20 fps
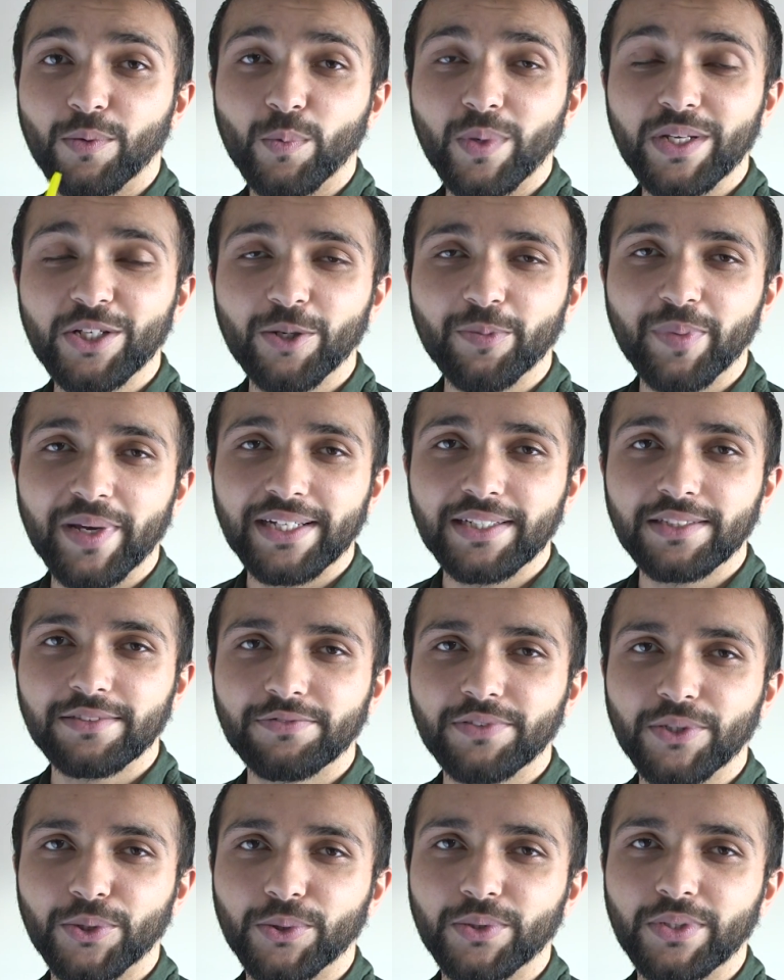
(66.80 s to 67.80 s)
Then when your bag is
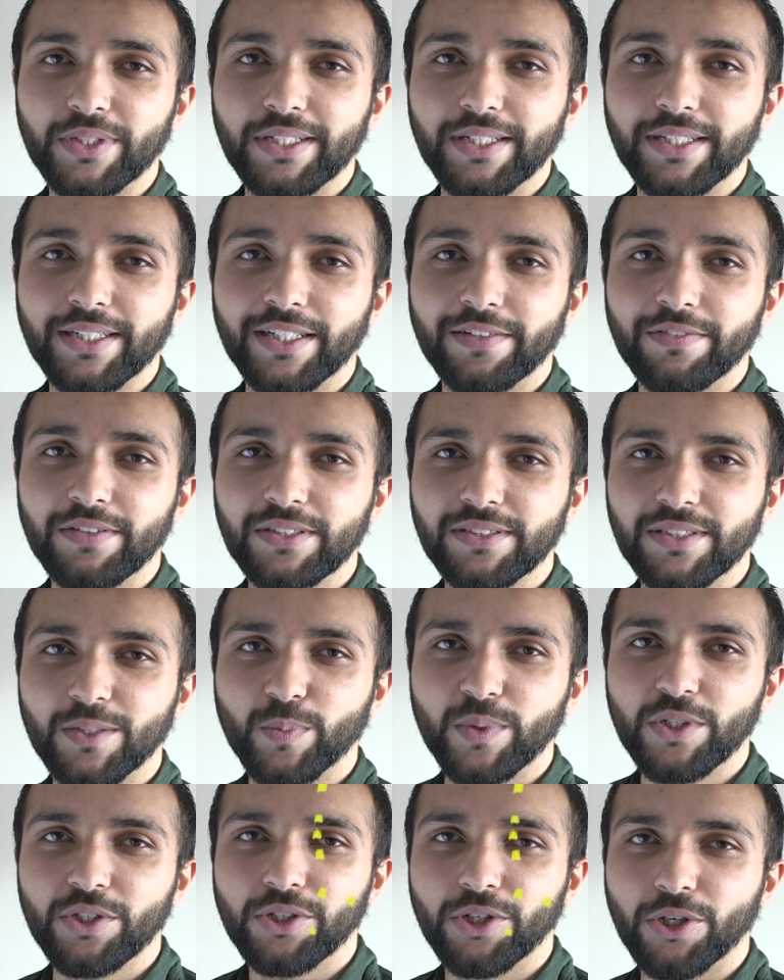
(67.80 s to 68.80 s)
filled, give it to
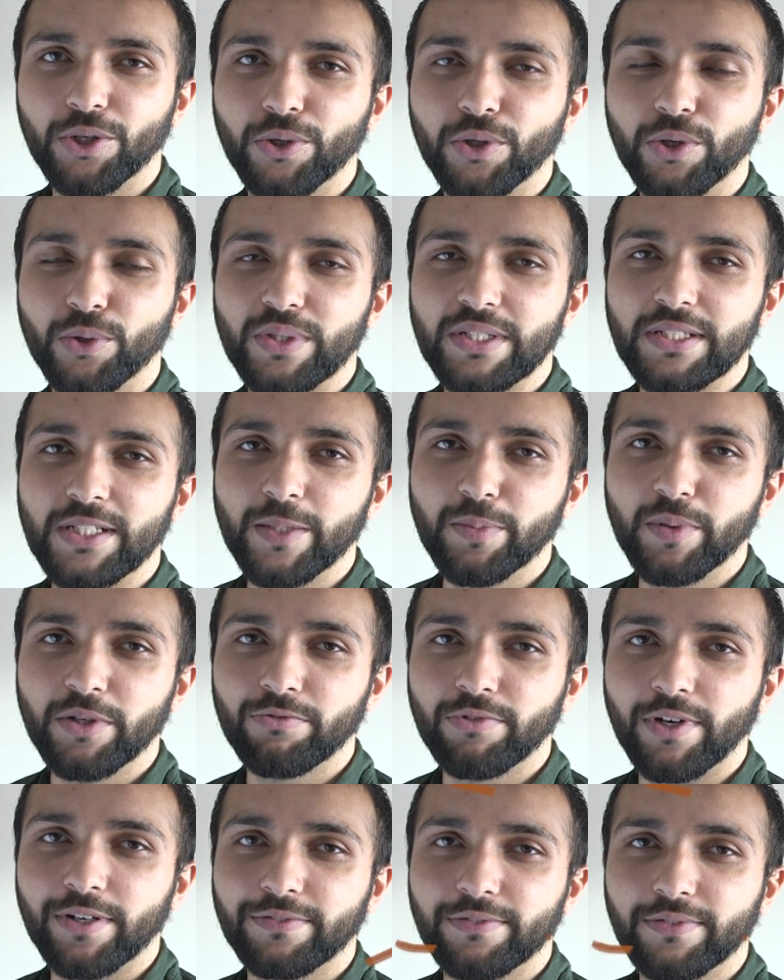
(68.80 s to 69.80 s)
someone you know who is sleeping
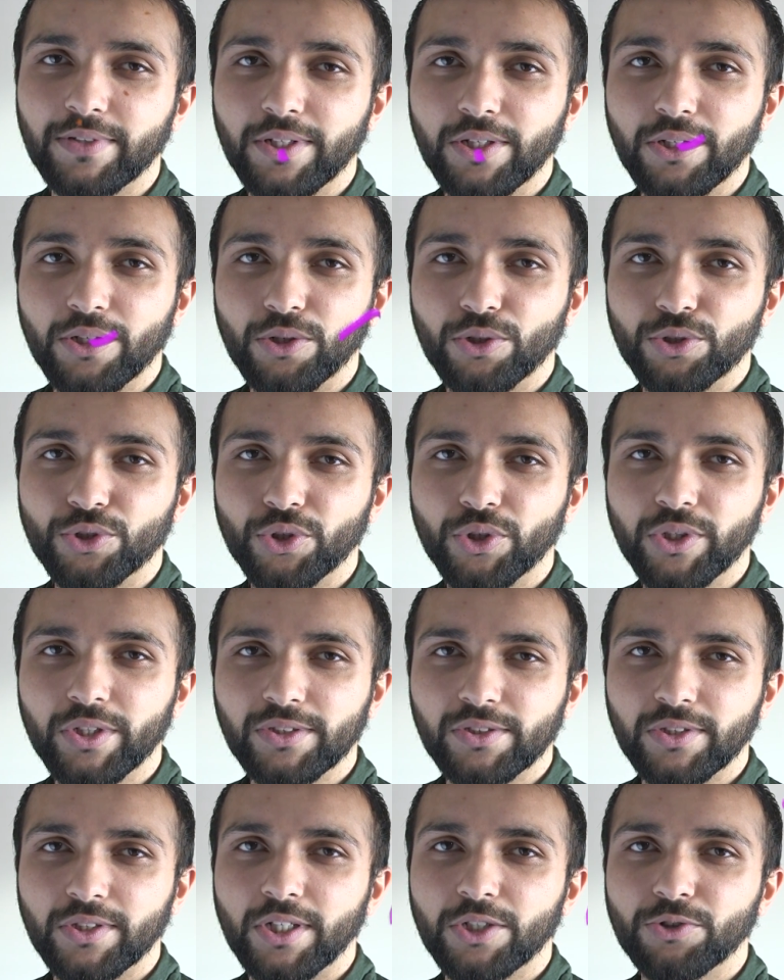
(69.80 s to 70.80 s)
rough, or join
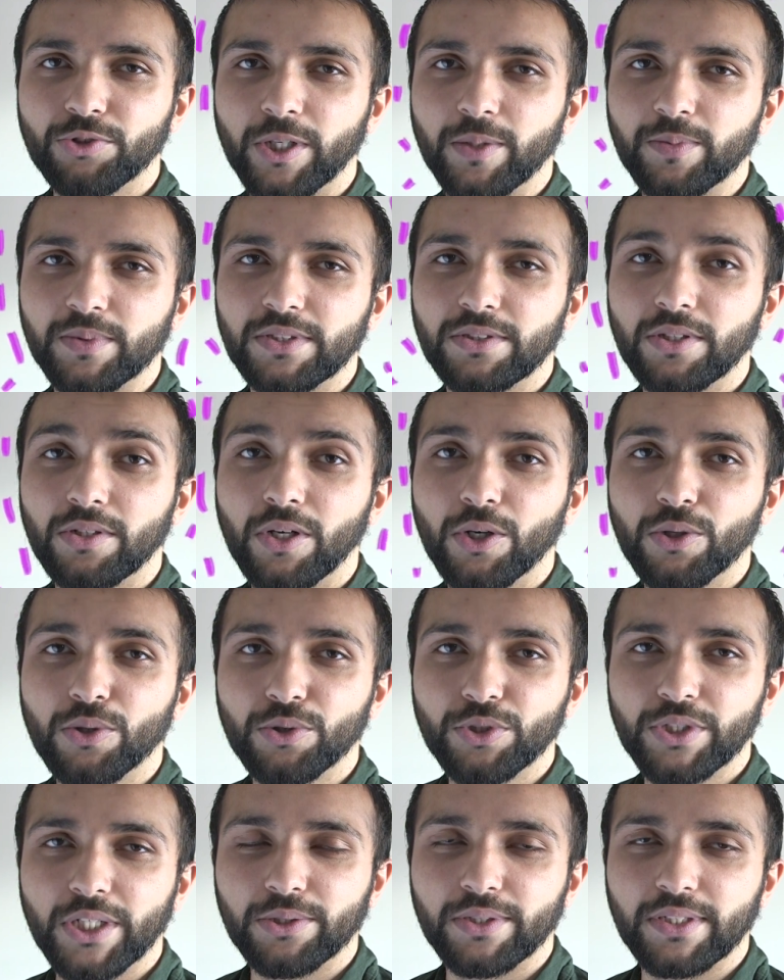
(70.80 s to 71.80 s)
us on our trip to local
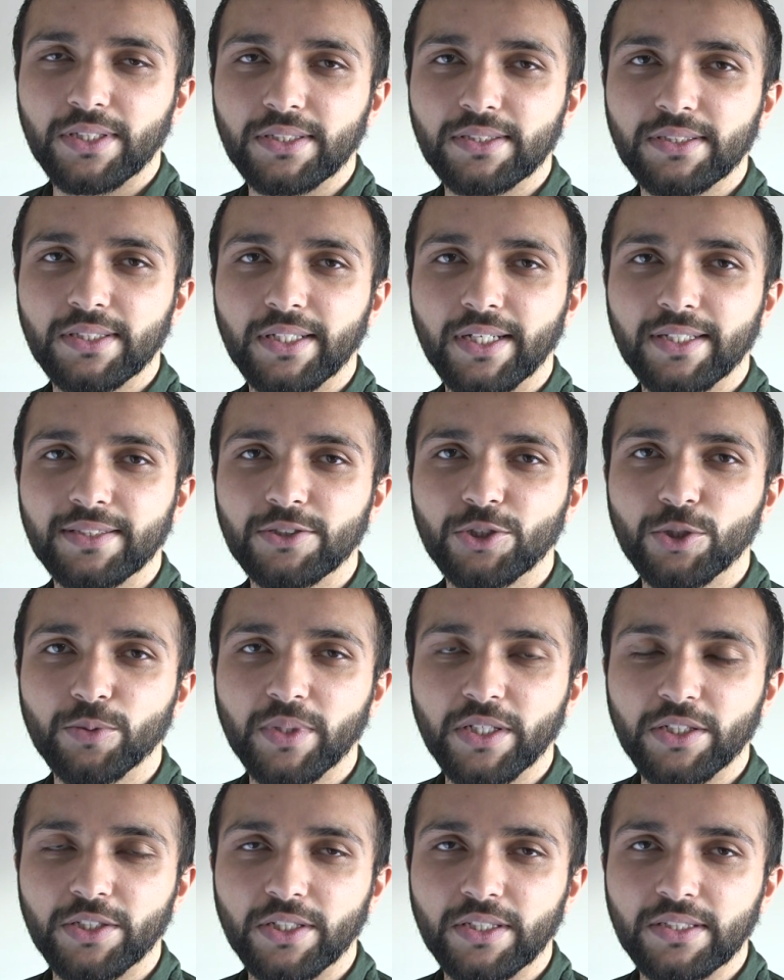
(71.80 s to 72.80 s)
shelters and soup
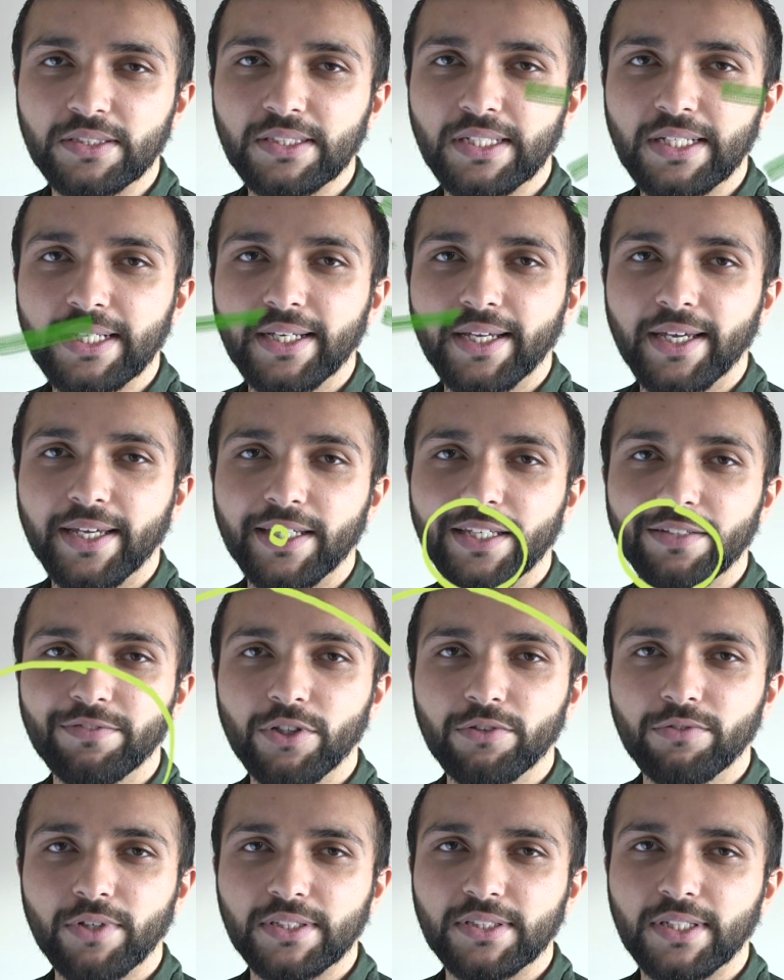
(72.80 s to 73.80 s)
kitchens and give
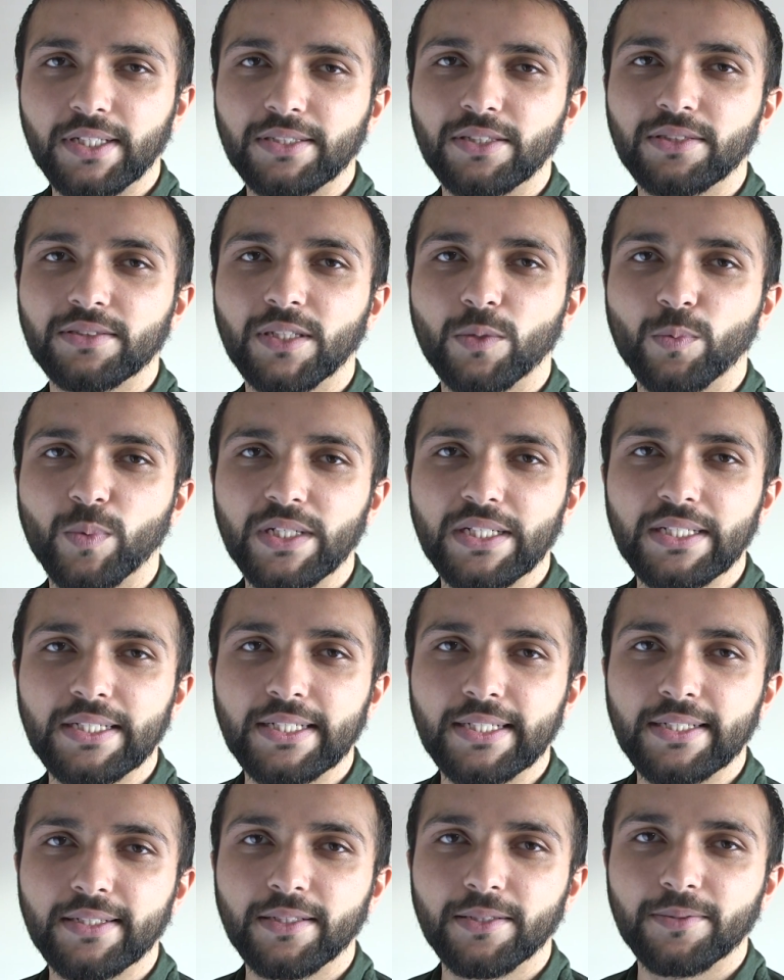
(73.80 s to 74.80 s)
your rucksack to someone in
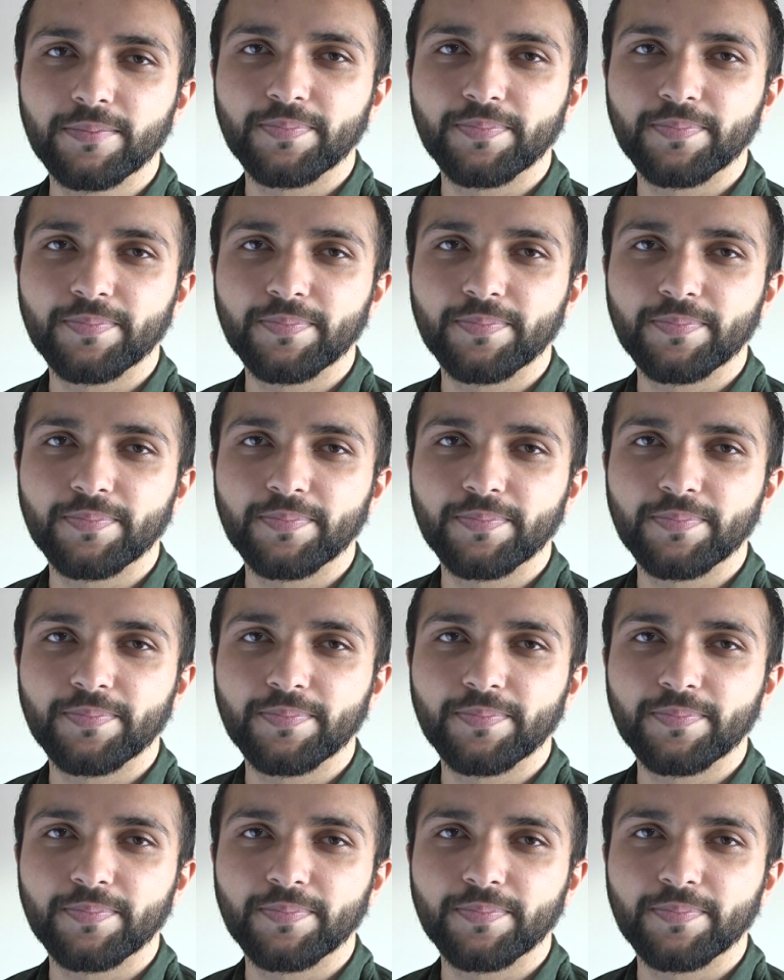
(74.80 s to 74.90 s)
need.